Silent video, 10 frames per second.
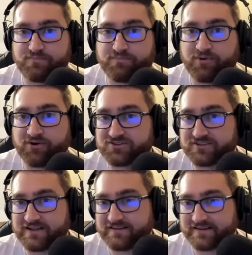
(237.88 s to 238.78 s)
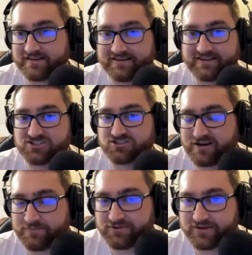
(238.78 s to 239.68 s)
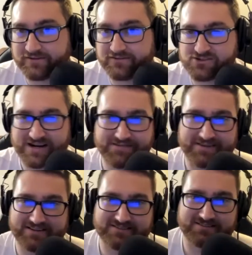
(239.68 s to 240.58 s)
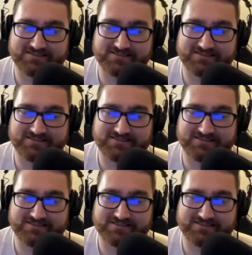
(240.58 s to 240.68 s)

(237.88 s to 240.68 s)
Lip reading: Personally, I like scrambling. Driving distance,